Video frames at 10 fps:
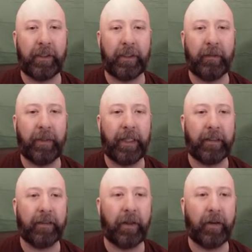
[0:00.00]
in just a
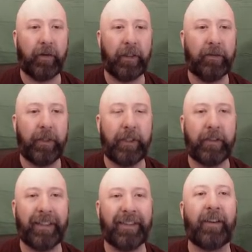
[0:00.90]
minute. So Chris
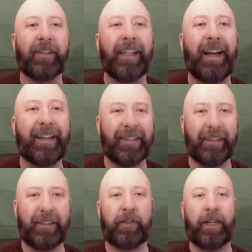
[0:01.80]
Richards is our last
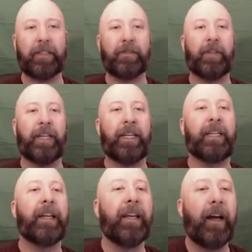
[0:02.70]
transfer
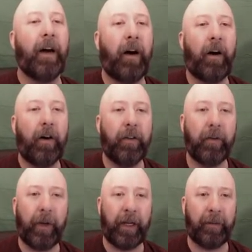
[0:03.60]
in, all the
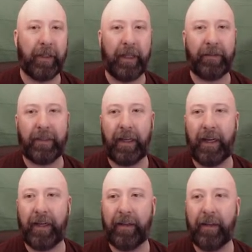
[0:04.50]
way up the left
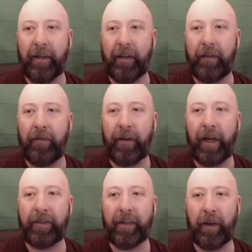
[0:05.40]
side.
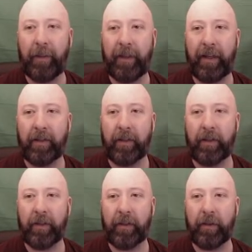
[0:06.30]
5-star
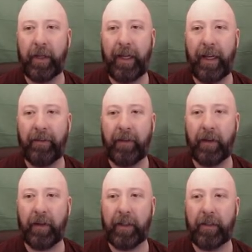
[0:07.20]
potential, 3.5
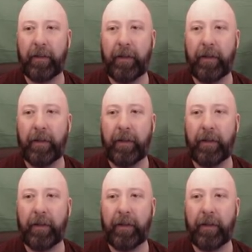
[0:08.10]
current,